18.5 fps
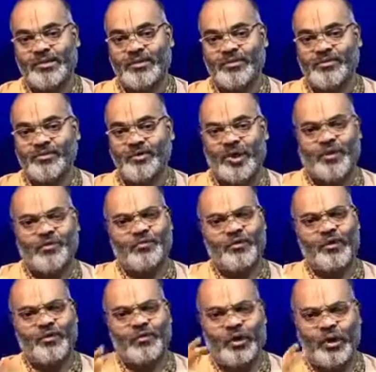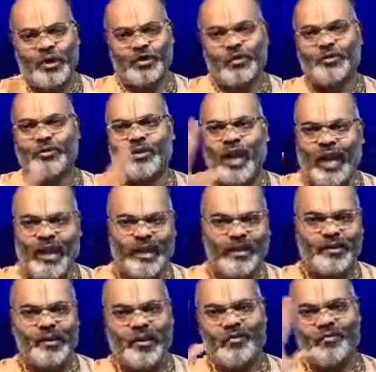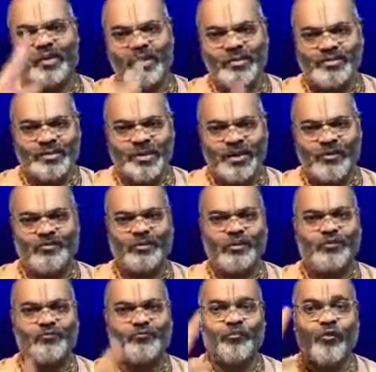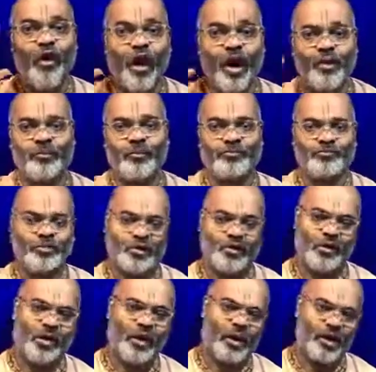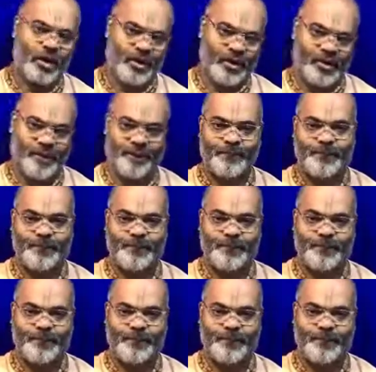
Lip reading: So if we want to connect ourselves with the form of the Lord,